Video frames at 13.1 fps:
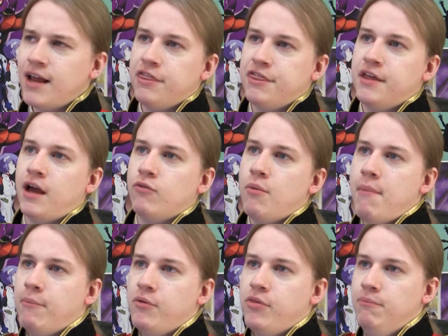I think I
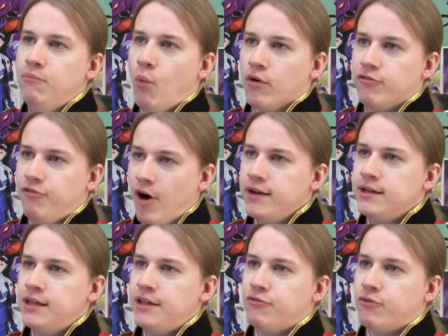remember them more
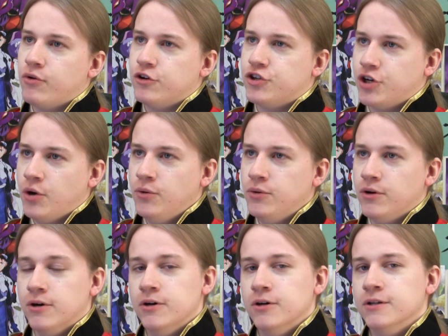fondly for a show
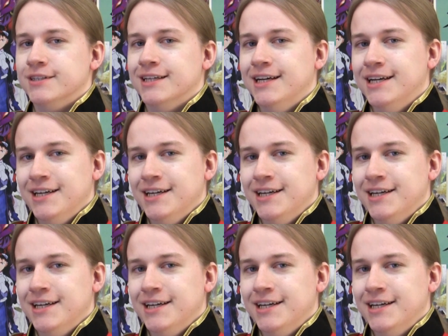called